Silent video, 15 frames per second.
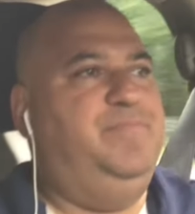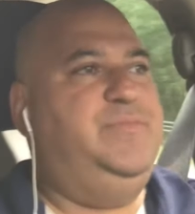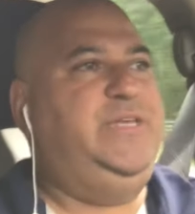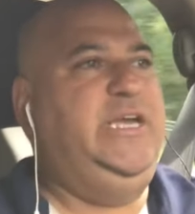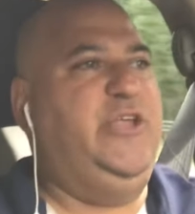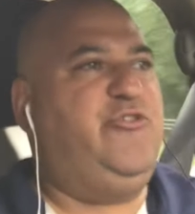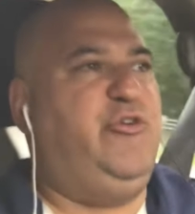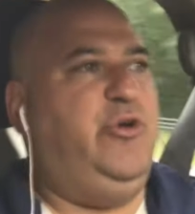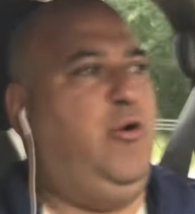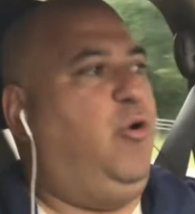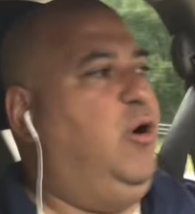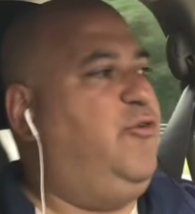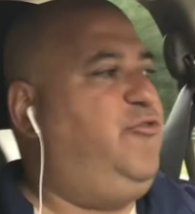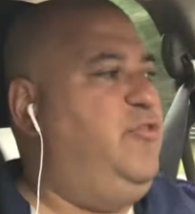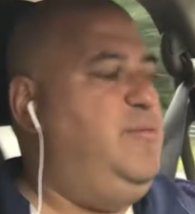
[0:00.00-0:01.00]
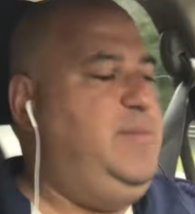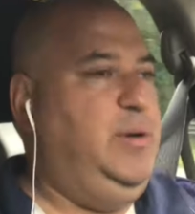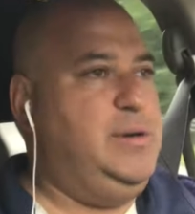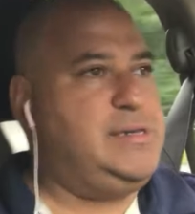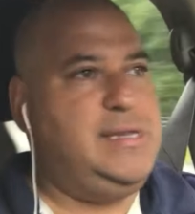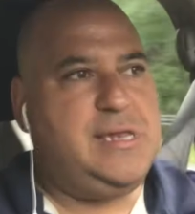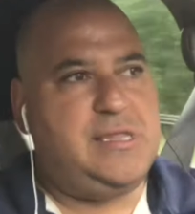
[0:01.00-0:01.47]
tea tree oil for the
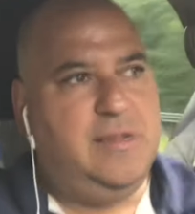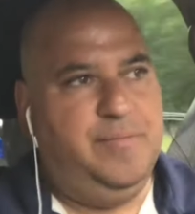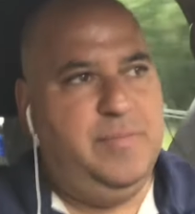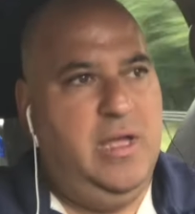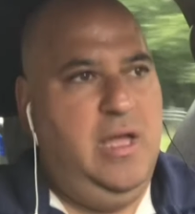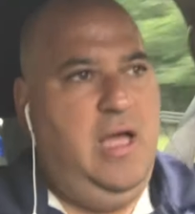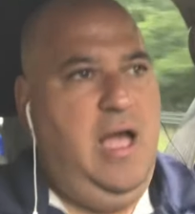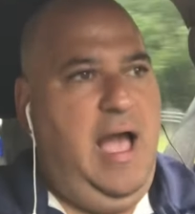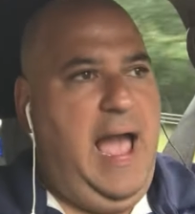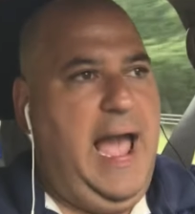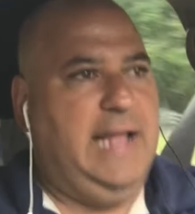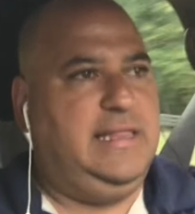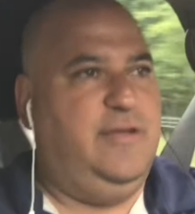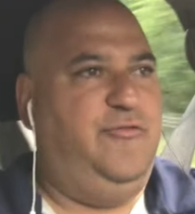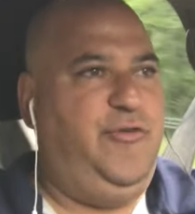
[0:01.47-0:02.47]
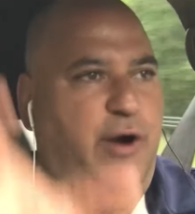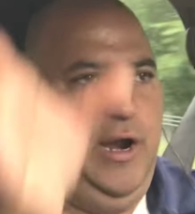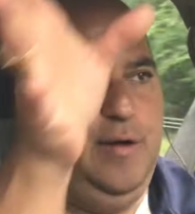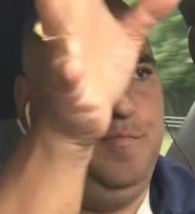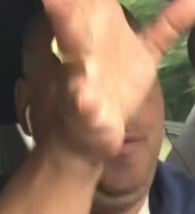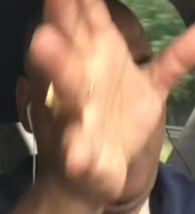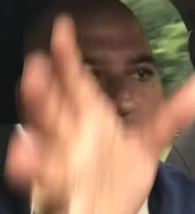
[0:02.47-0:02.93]
immune system, at the
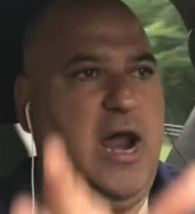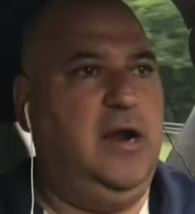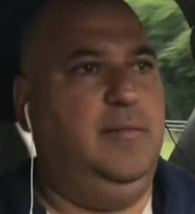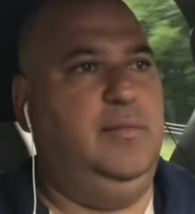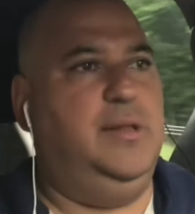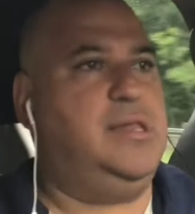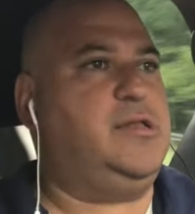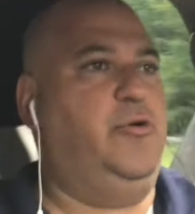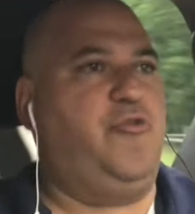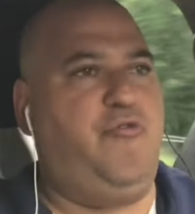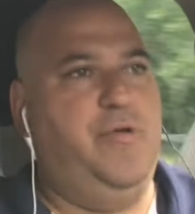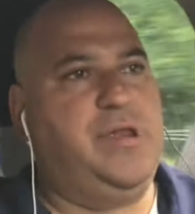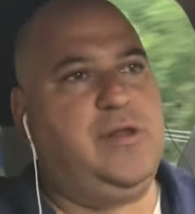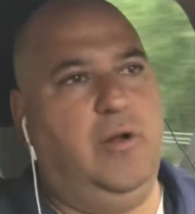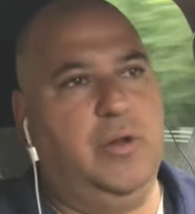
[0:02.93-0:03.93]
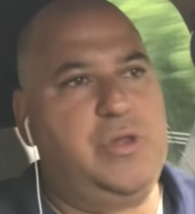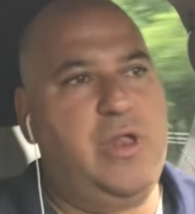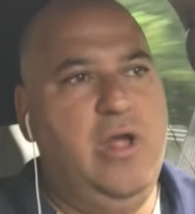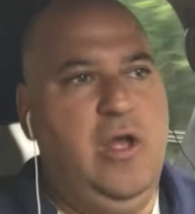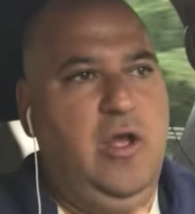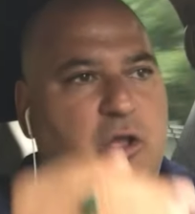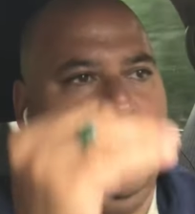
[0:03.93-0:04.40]
very bottom of the search results,
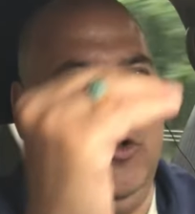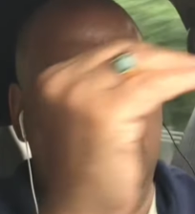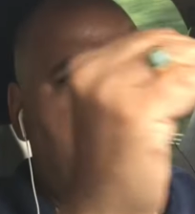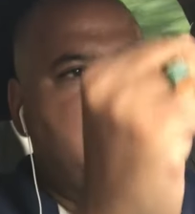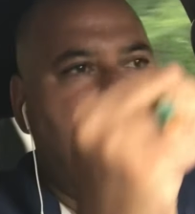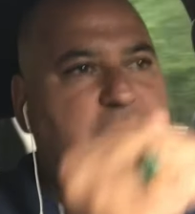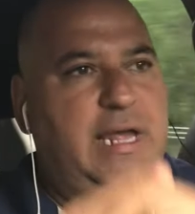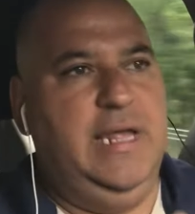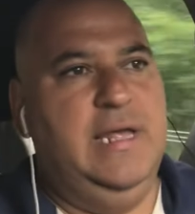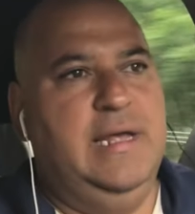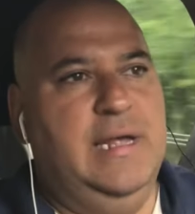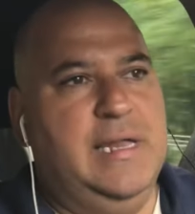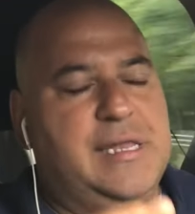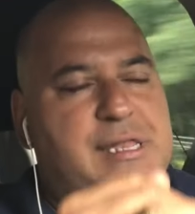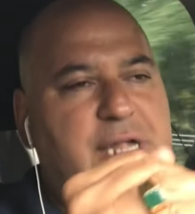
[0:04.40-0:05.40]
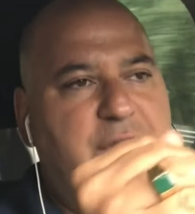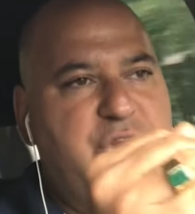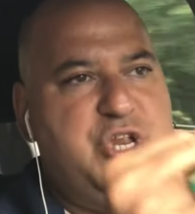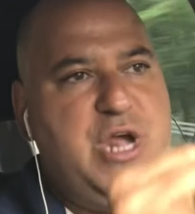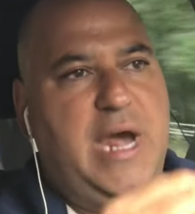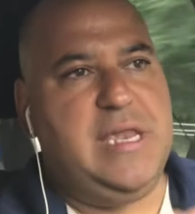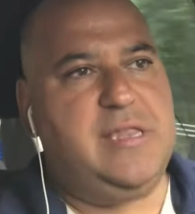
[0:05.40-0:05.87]
you'll see
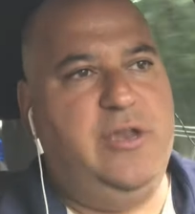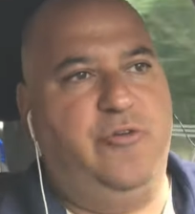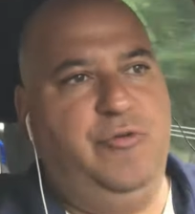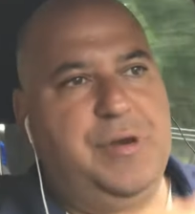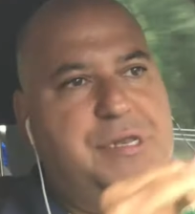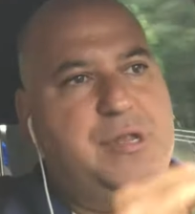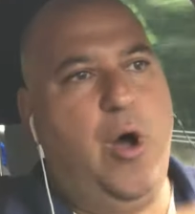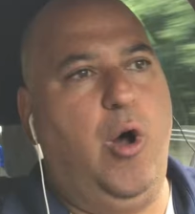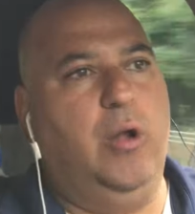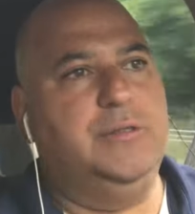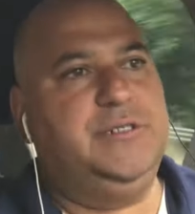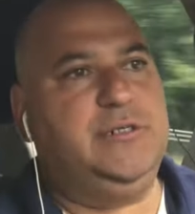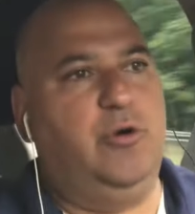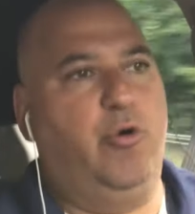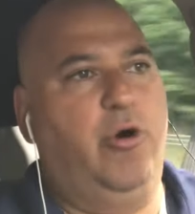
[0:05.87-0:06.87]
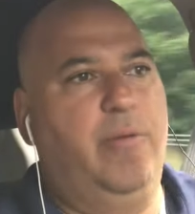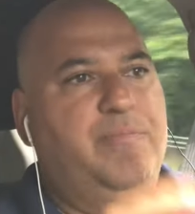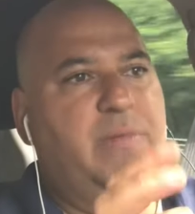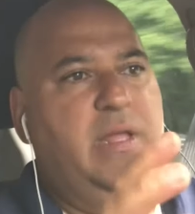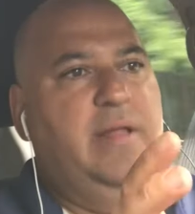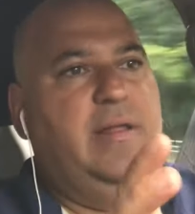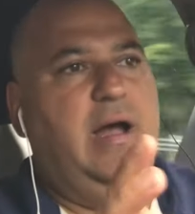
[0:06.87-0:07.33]
suggested results or
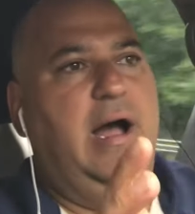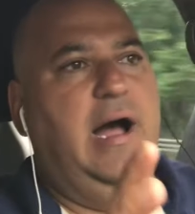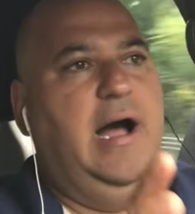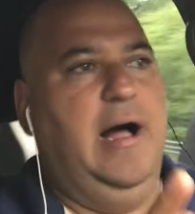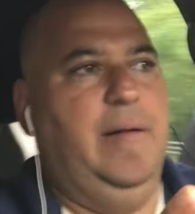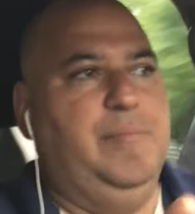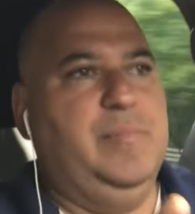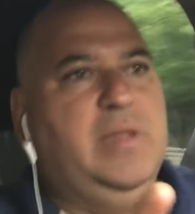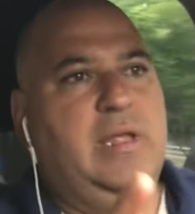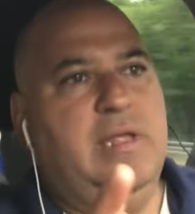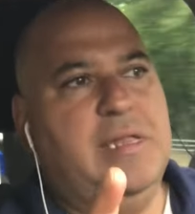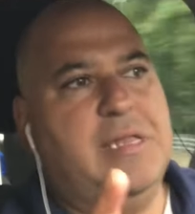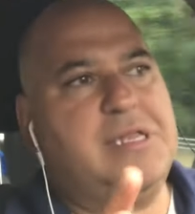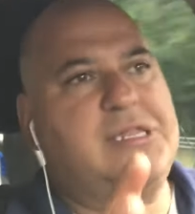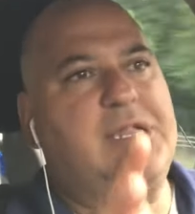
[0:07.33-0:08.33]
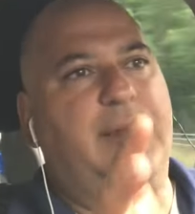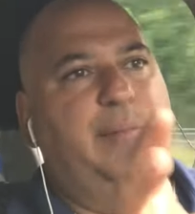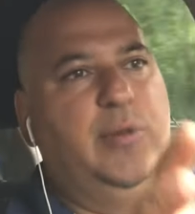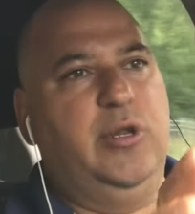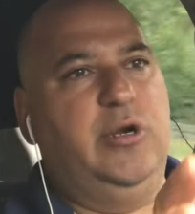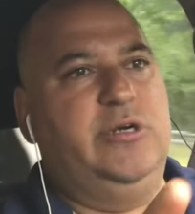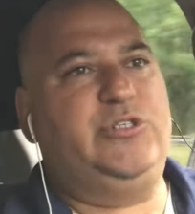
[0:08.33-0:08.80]

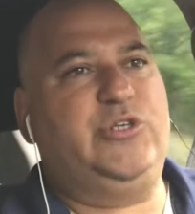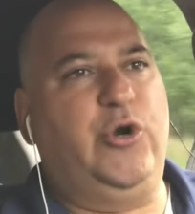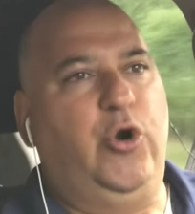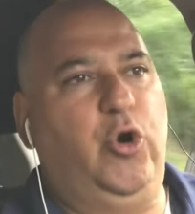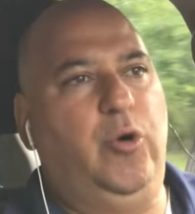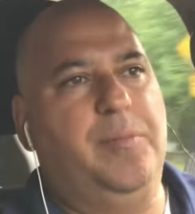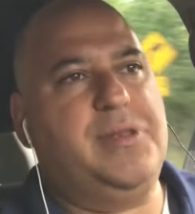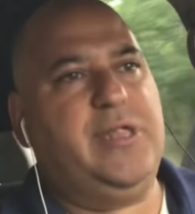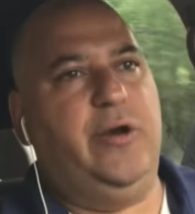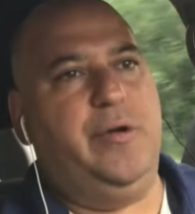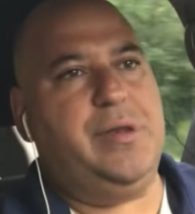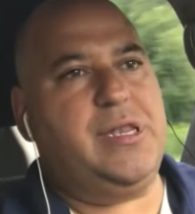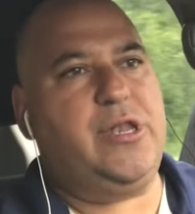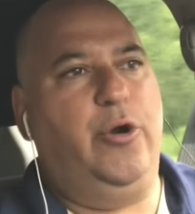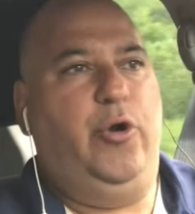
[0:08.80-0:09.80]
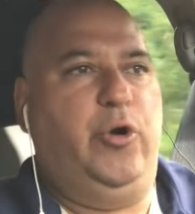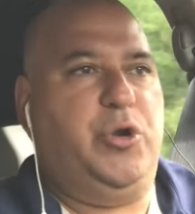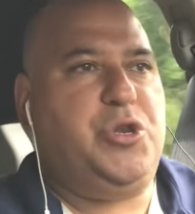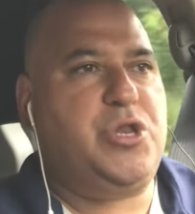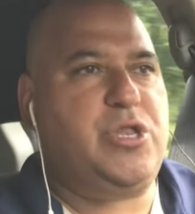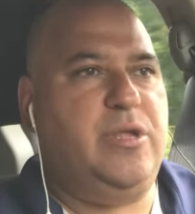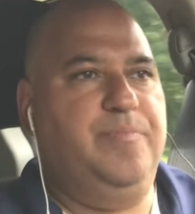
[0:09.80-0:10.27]
similar terms that are
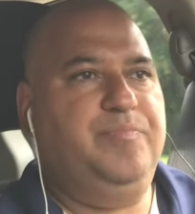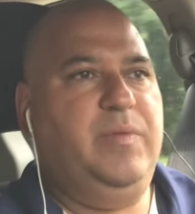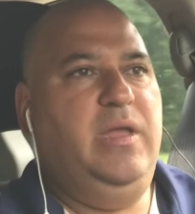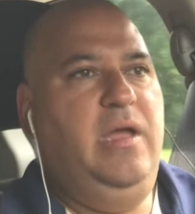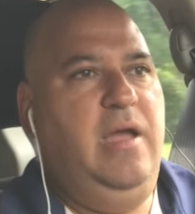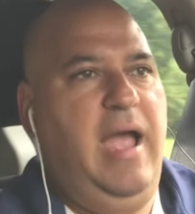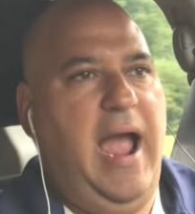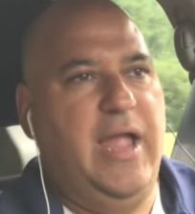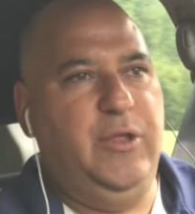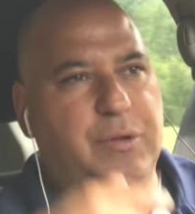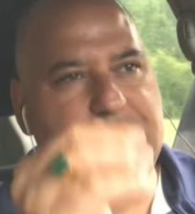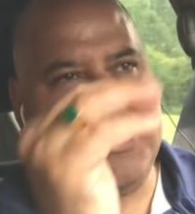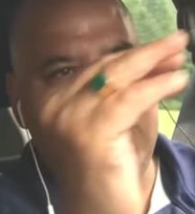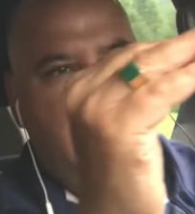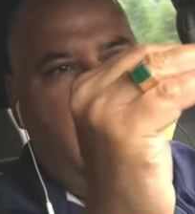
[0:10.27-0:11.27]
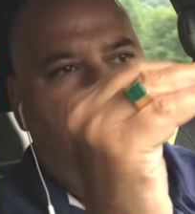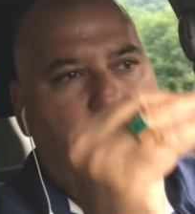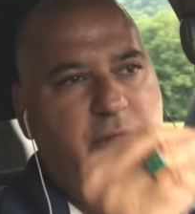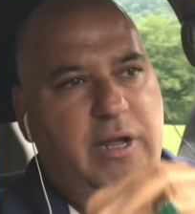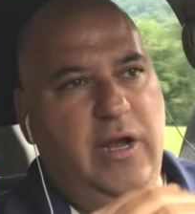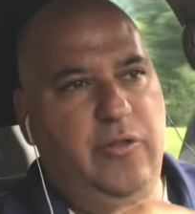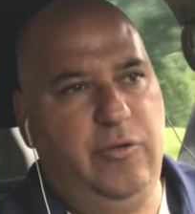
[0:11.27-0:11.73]
searched, and you'll see all
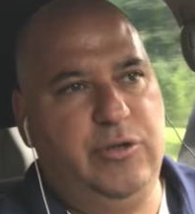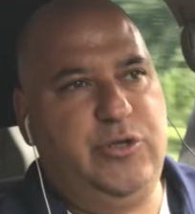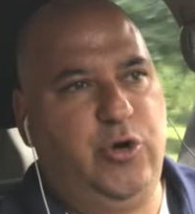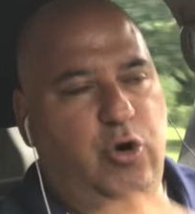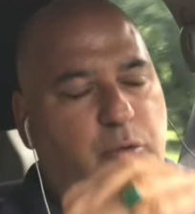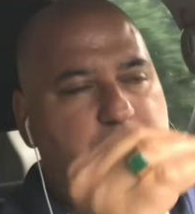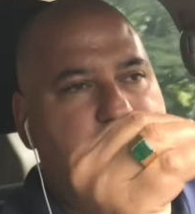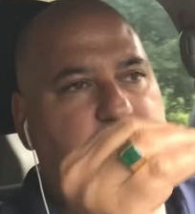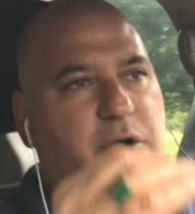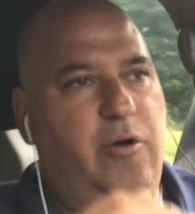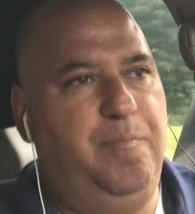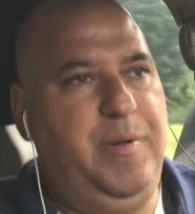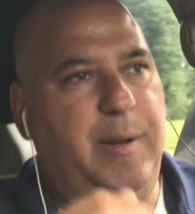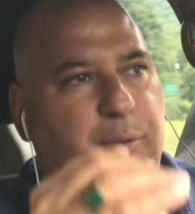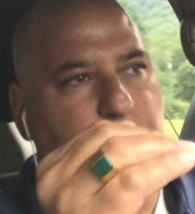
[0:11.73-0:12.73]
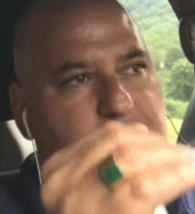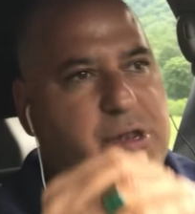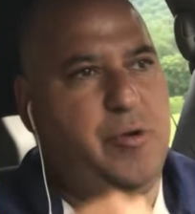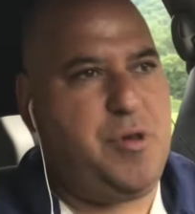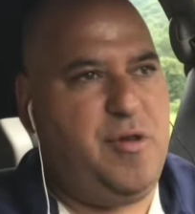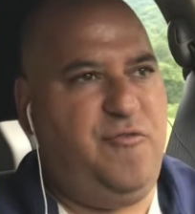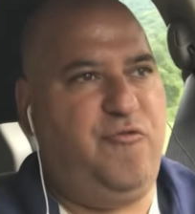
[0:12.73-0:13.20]
the other terms that people are
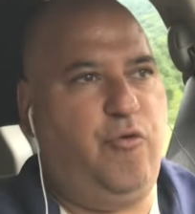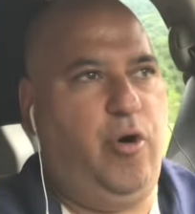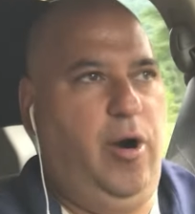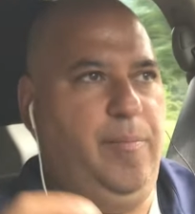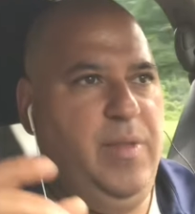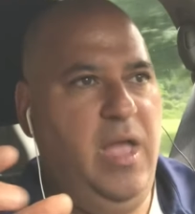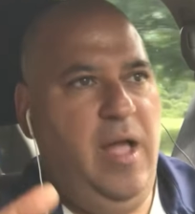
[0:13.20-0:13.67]
searching for,